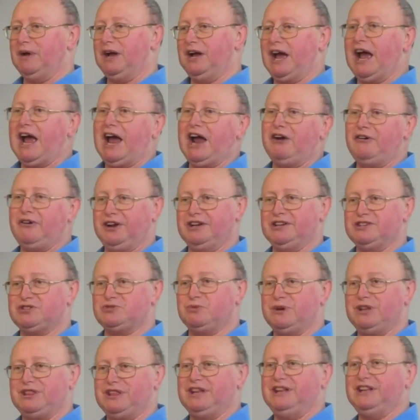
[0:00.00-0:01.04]

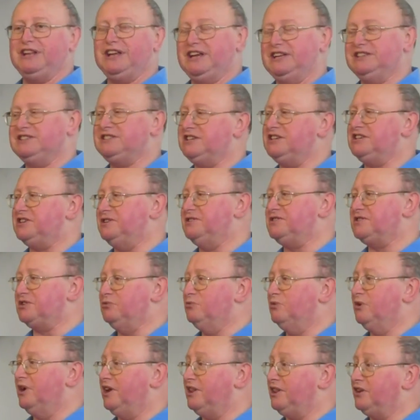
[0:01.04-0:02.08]
areas within the
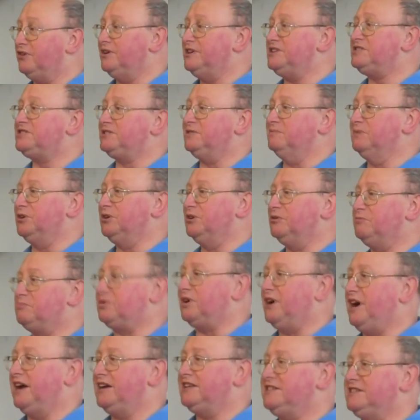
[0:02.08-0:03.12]
institution where there is some good
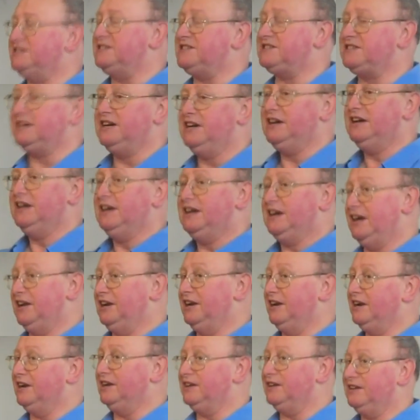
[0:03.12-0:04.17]
practice,
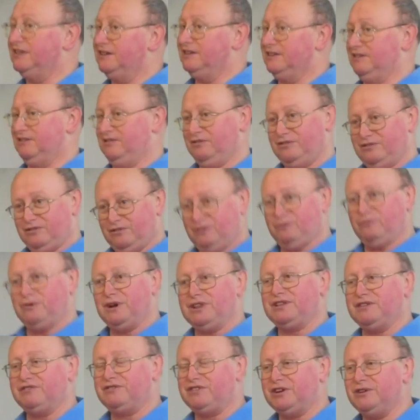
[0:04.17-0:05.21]
and
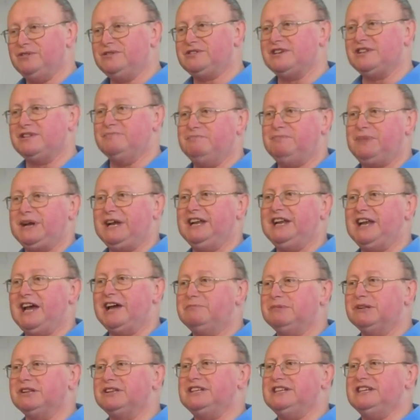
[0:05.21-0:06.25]
with a view to them being
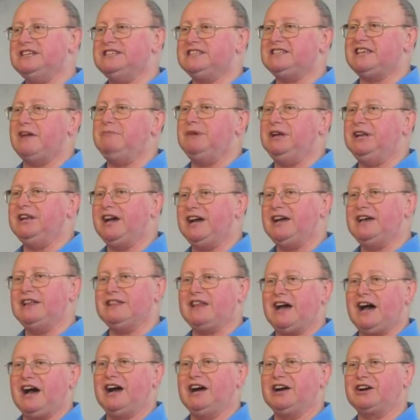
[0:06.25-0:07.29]
able to disseminate
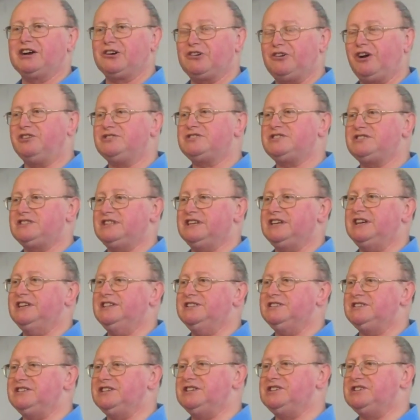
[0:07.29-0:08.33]
that across the
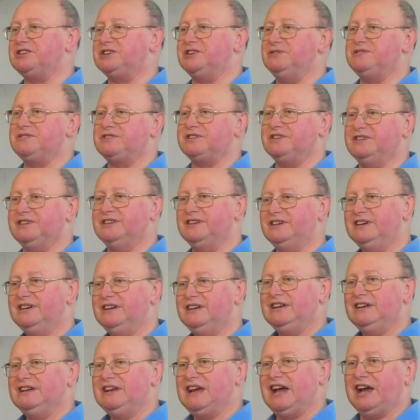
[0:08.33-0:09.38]
institution.
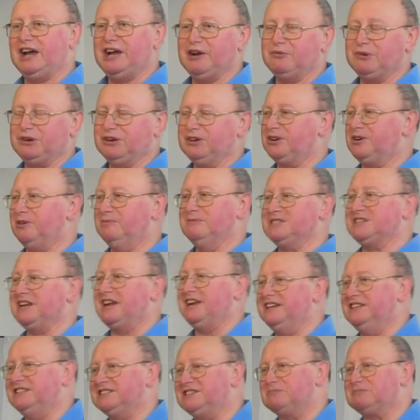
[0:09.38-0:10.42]
It wouldn't come as
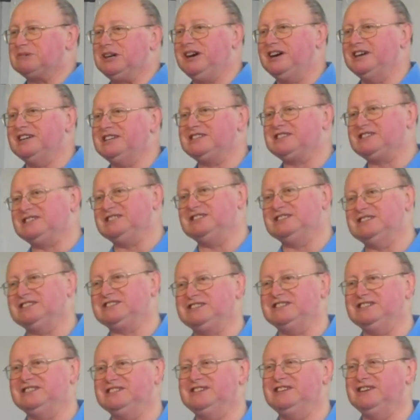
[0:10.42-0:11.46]
any surprise
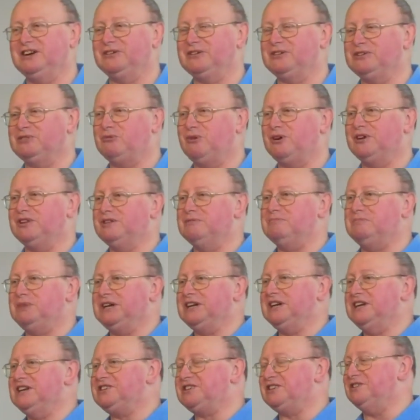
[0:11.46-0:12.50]
to know that one of the
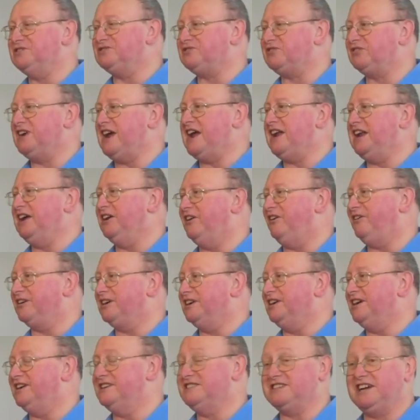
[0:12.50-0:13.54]
big issues for any
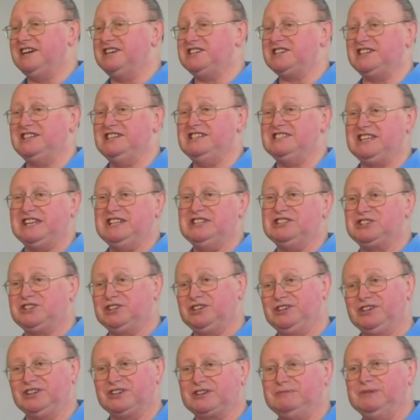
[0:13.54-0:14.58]
organisation is
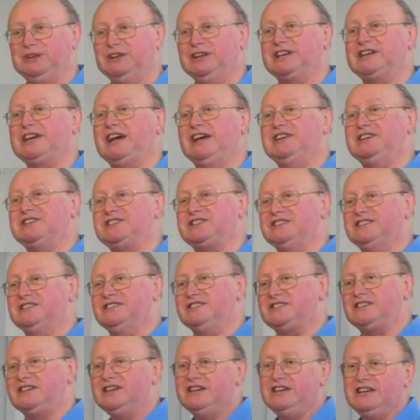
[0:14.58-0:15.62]
internal
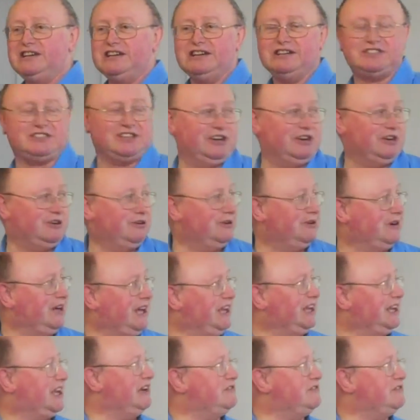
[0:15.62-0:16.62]
communications. So it